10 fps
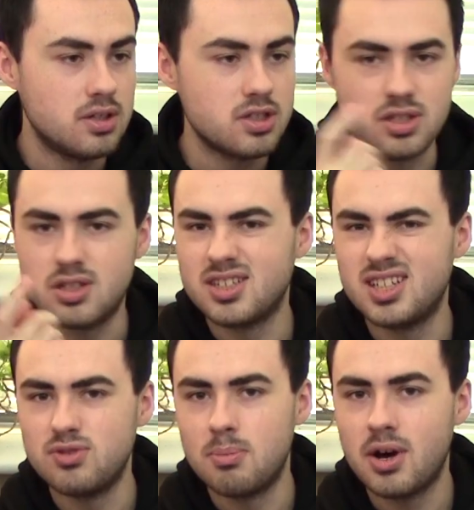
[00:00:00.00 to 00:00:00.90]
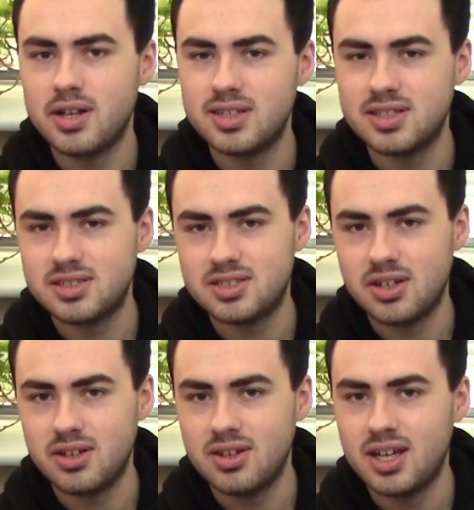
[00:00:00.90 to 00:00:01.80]
Just a nice little reminder to
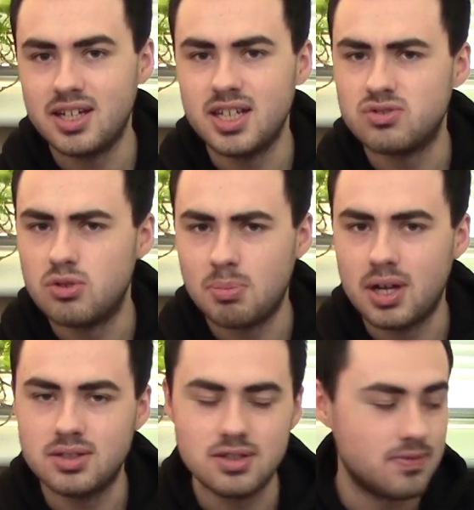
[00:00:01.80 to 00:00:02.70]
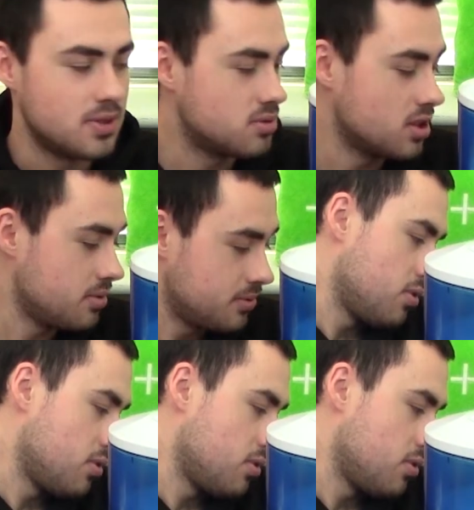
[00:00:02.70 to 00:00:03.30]
tell you that you need to replace the filter.